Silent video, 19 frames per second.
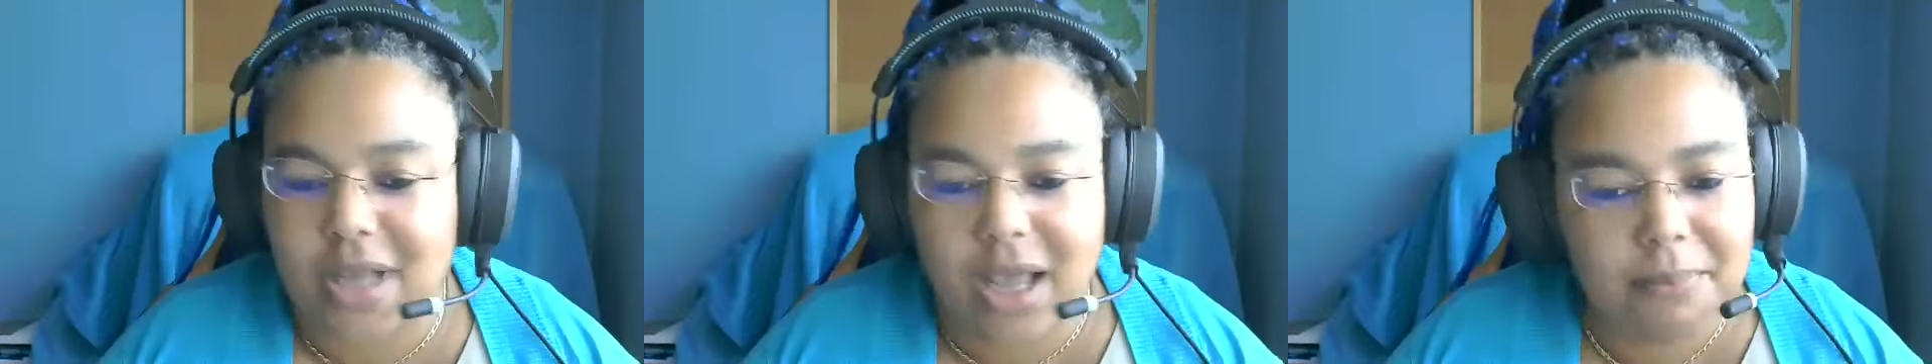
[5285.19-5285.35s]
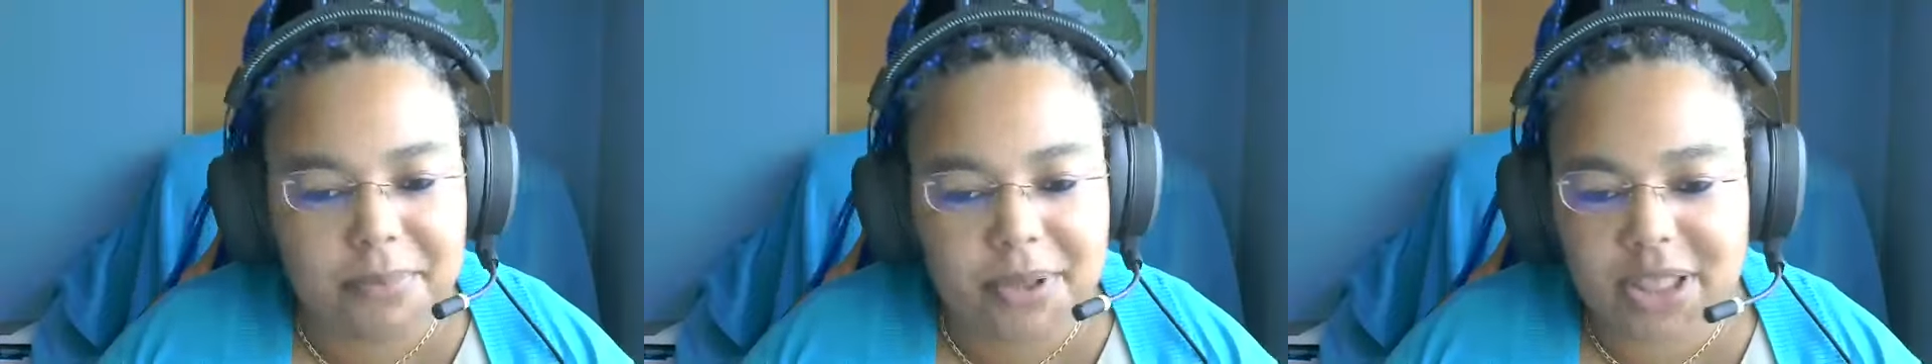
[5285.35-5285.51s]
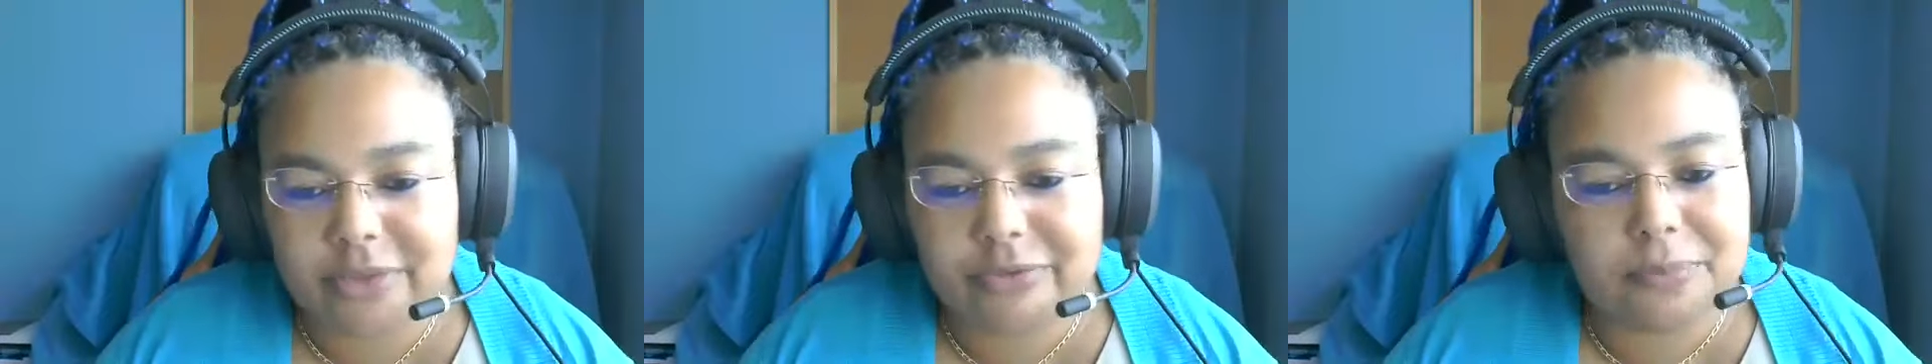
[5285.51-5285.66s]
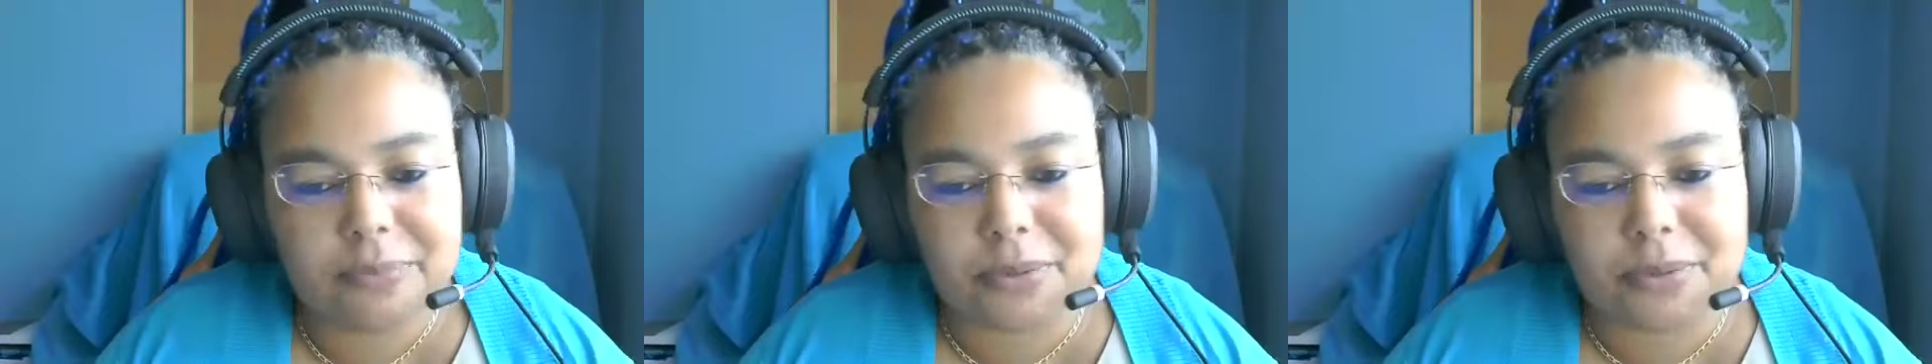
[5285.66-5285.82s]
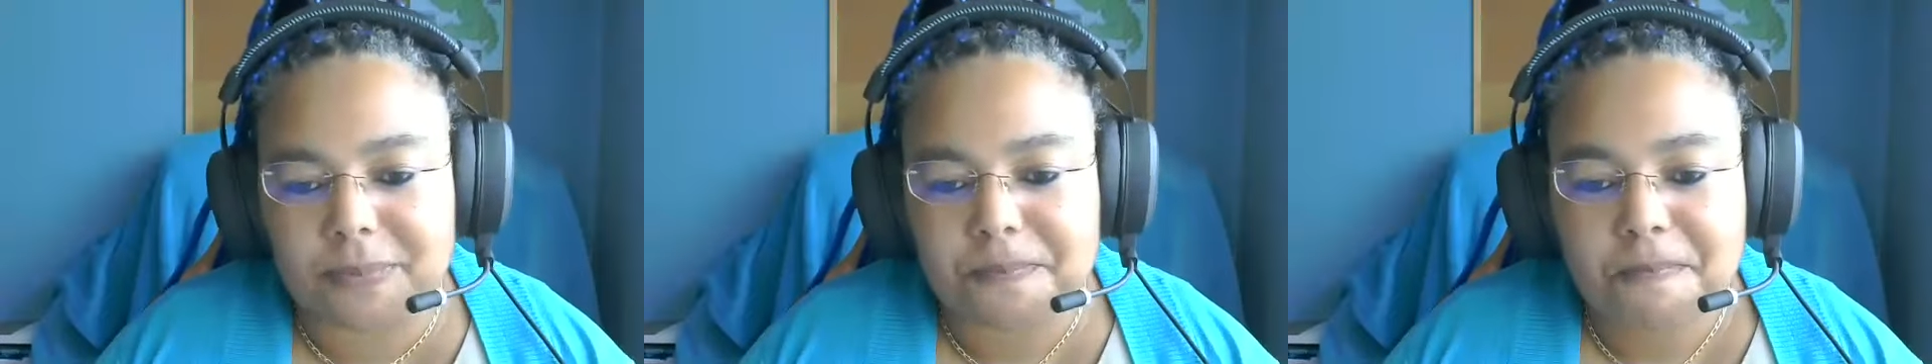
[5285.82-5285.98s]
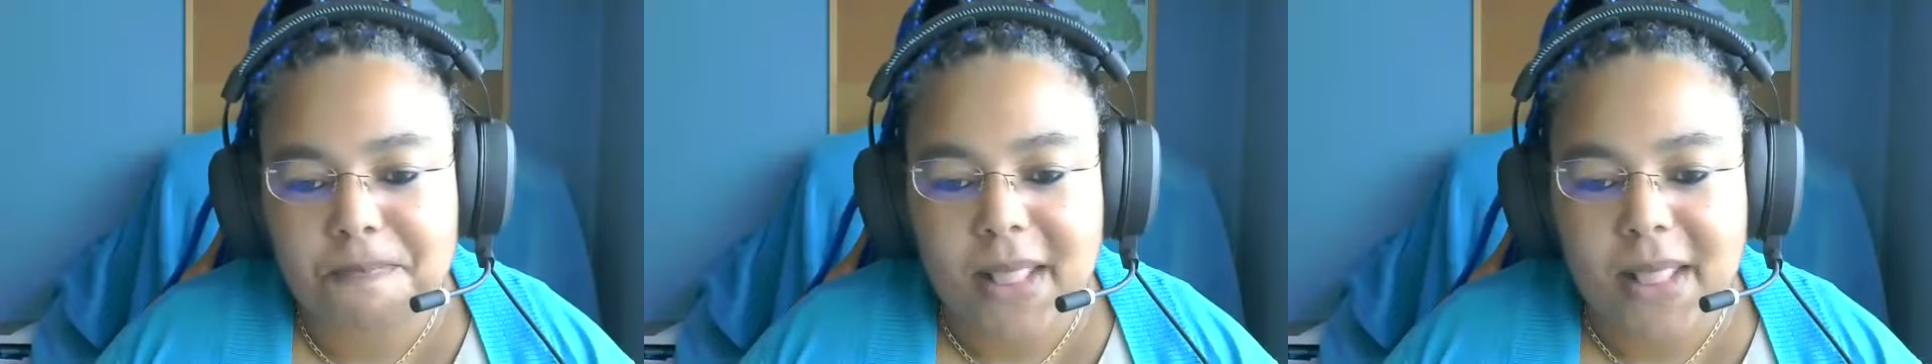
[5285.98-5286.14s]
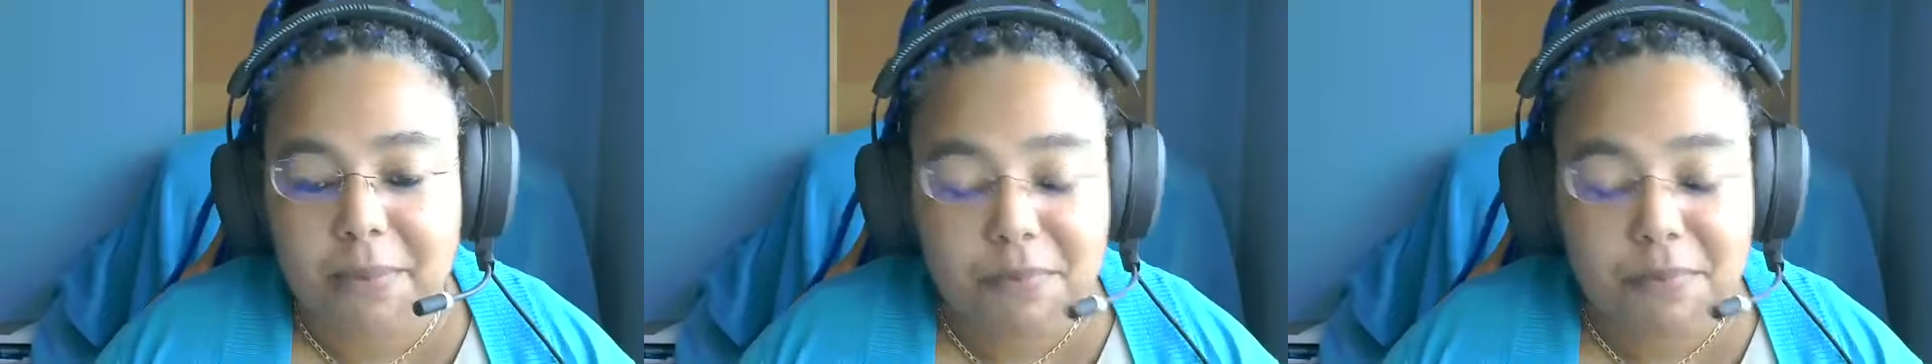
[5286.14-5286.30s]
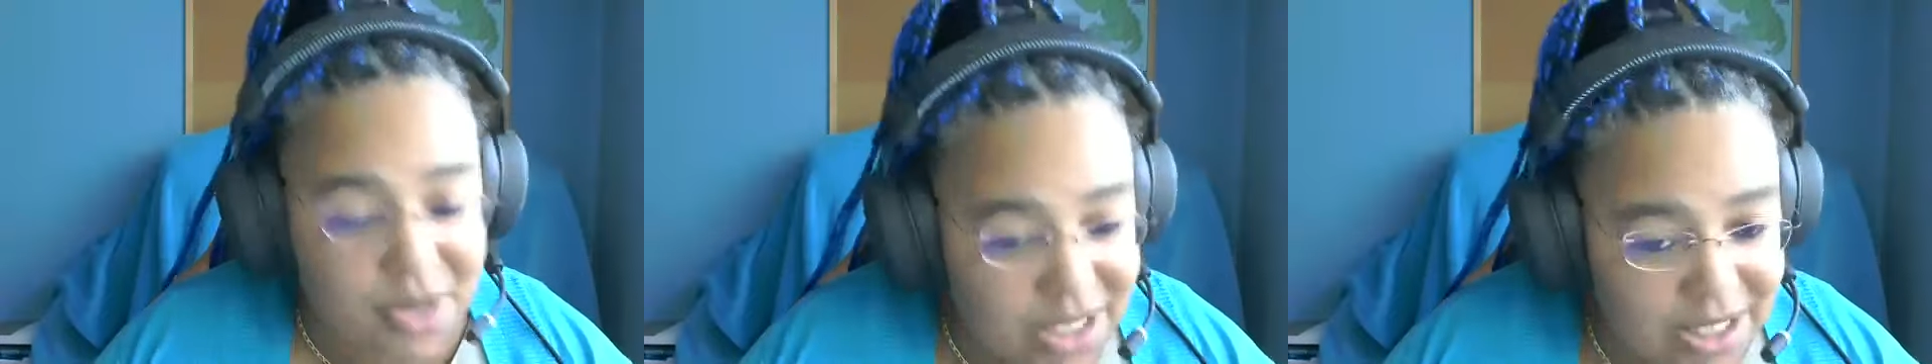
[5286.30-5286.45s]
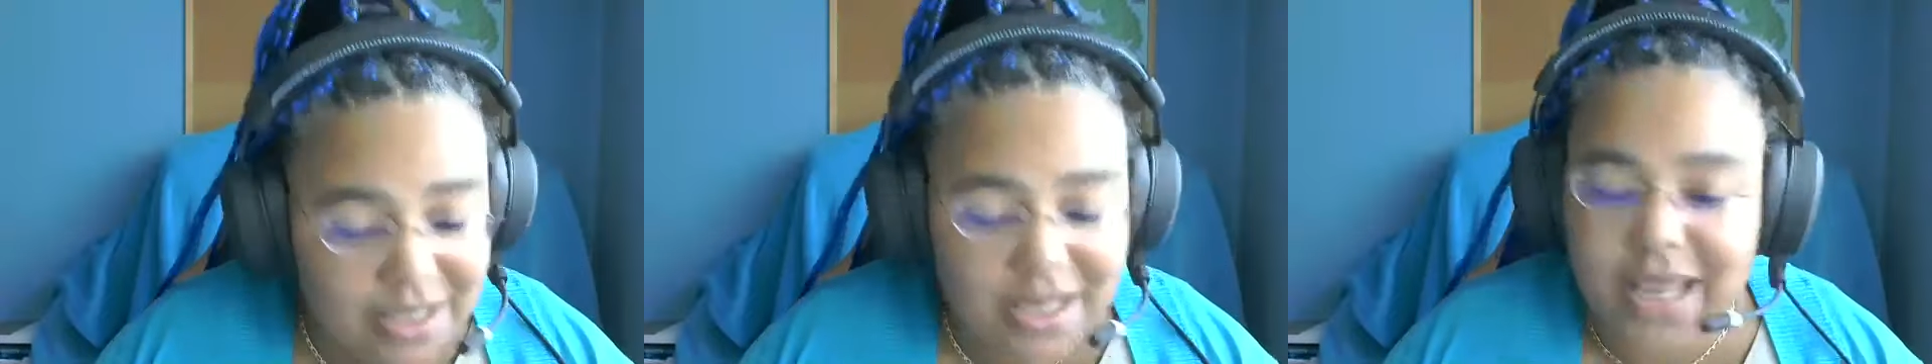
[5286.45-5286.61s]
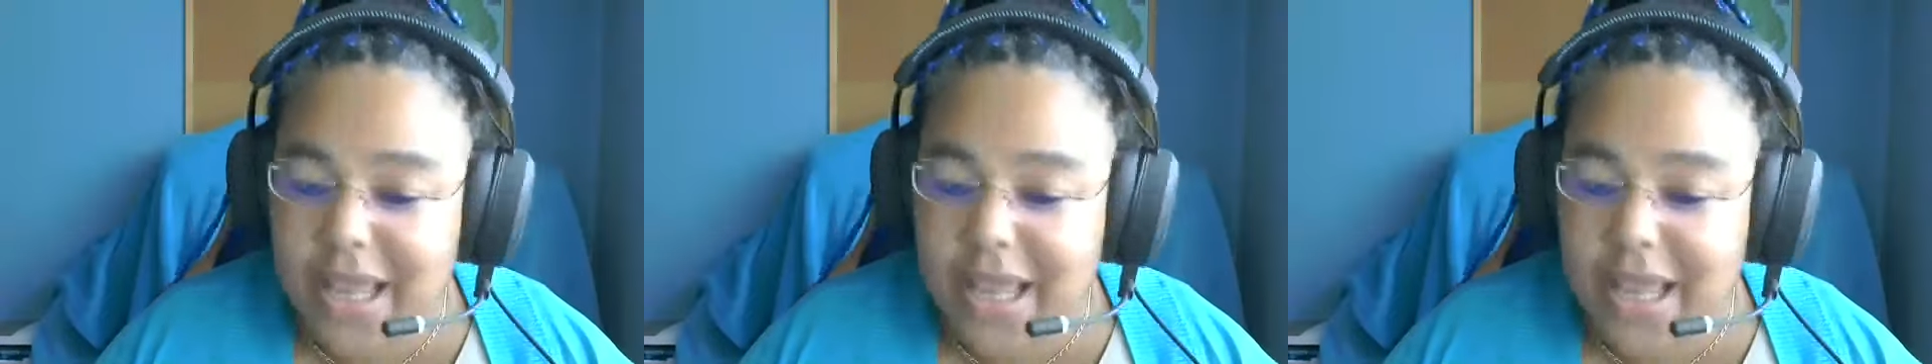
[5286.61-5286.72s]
unbelievable. I mean,